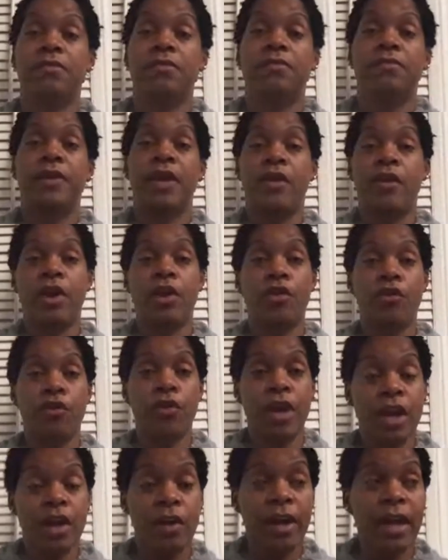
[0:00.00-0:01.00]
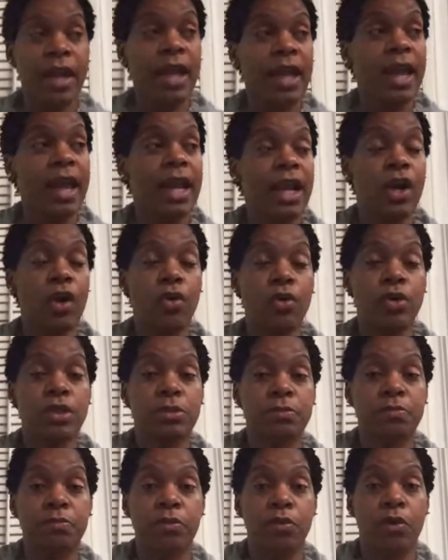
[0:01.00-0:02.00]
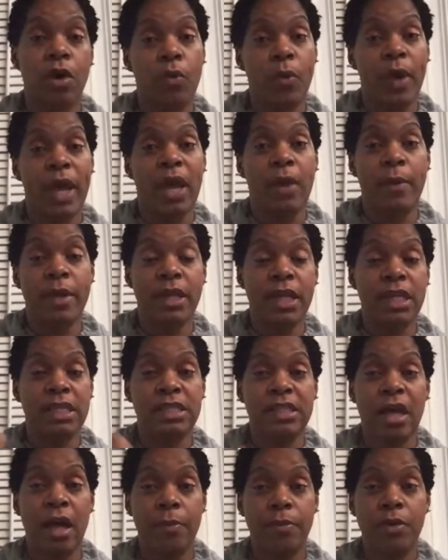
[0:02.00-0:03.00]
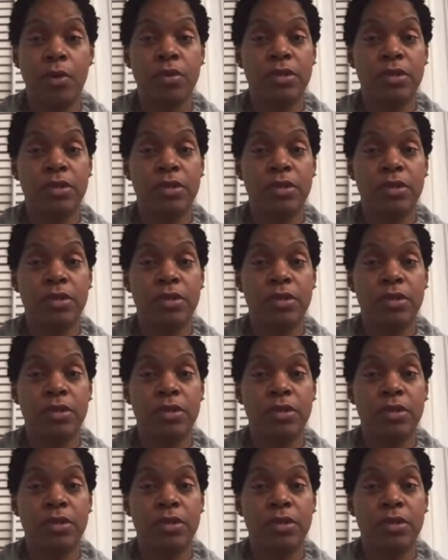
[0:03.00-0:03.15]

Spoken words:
Very rarely it goes away when they stop use.